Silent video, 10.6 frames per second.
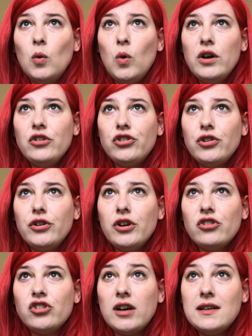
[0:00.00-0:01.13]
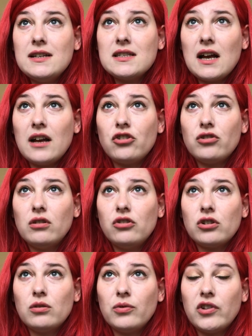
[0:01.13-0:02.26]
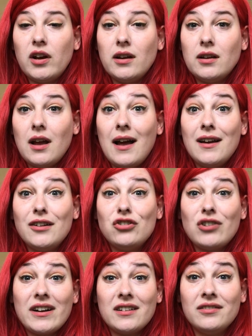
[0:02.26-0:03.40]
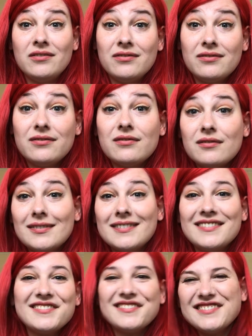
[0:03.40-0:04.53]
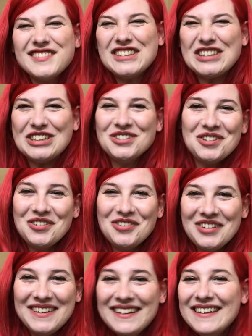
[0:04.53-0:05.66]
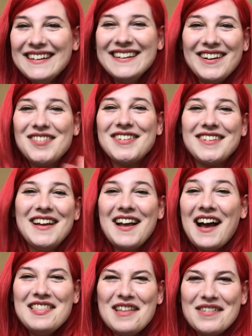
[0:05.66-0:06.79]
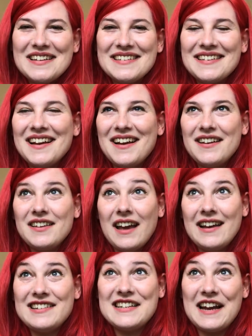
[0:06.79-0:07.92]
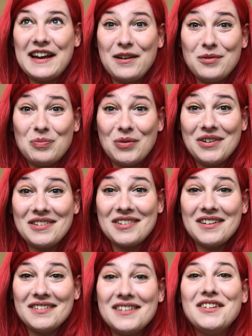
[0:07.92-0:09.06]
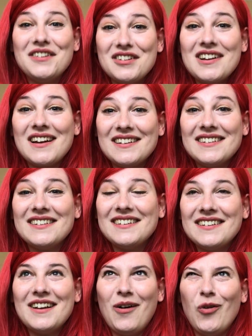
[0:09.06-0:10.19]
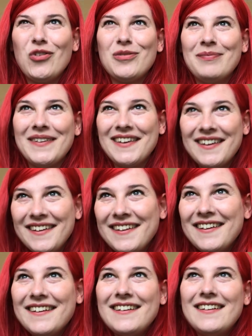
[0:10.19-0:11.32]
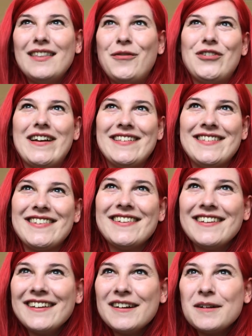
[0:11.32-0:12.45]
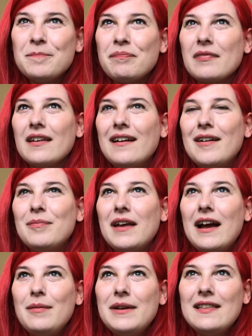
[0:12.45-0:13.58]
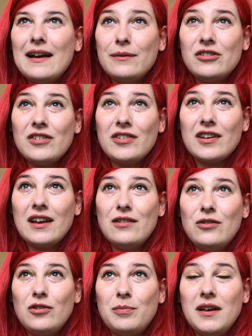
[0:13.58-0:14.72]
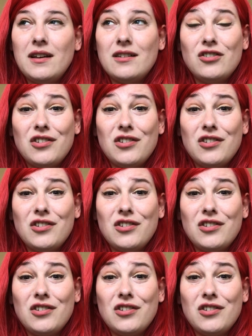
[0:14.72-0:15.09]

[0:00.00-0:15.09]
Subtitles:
What is your Chinese astrological sign? Dragon. So cool. I love it. 88 I was born, so here are the dragon. Awesome. Love dragons. How many languages can you speak?